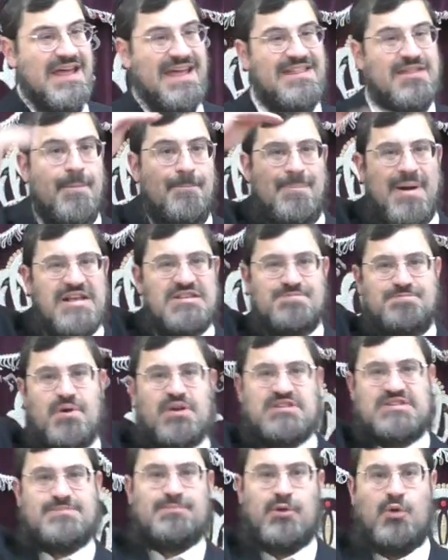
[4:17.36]
in the best
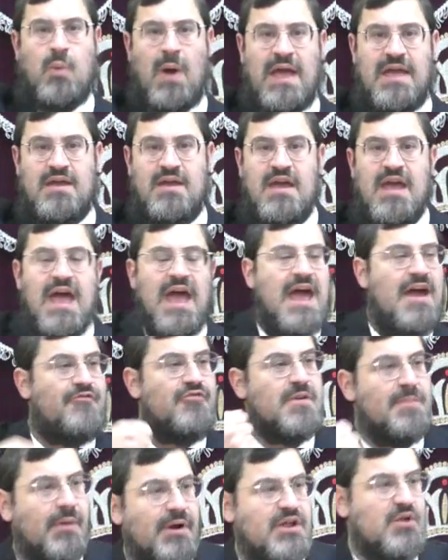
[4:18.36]
possible way.
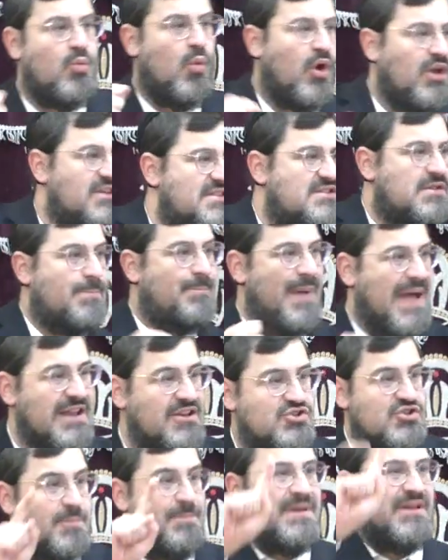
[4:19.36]
Everybody wants to
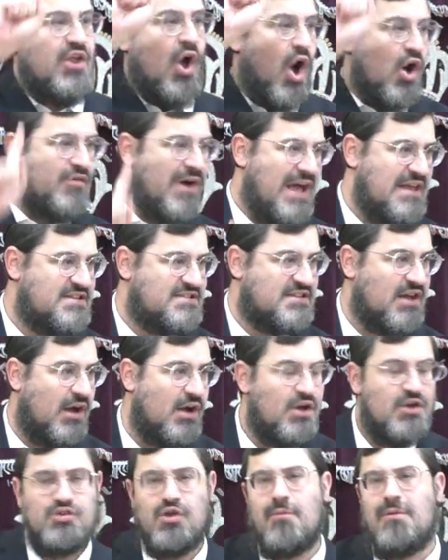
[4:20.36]
bench mid'oraisa.
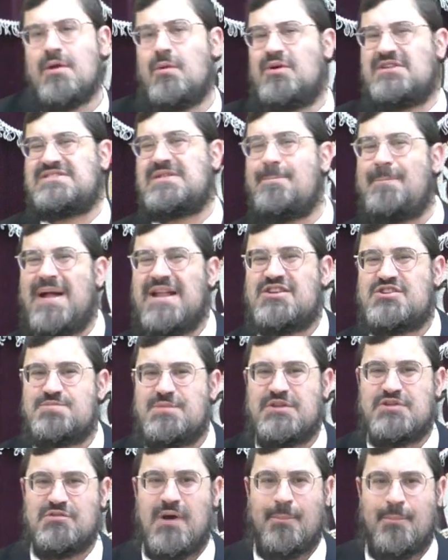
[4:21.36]
Nobody wants to bench
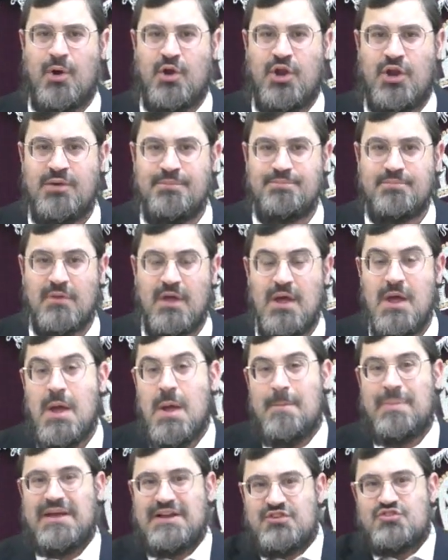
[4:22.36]
mid'Rabbanan.
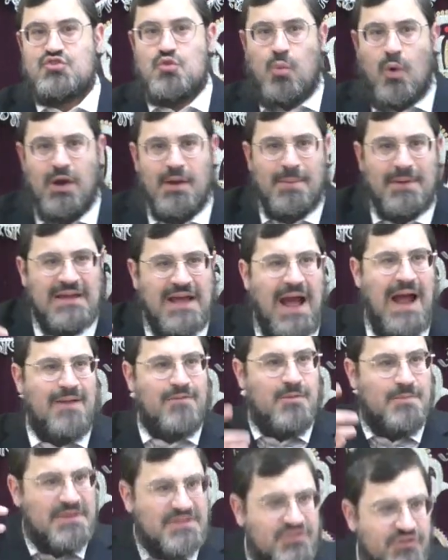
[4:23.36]
Because you want to
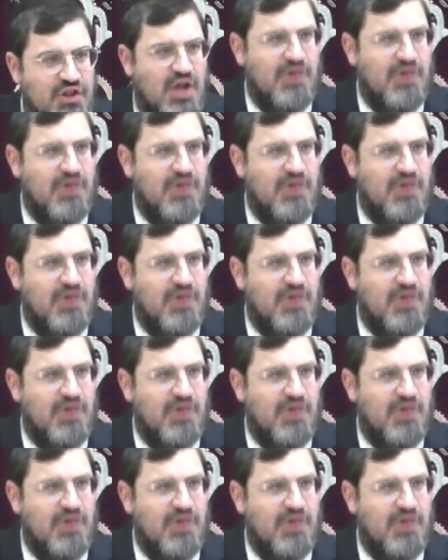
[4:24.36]
makayim the mitzvah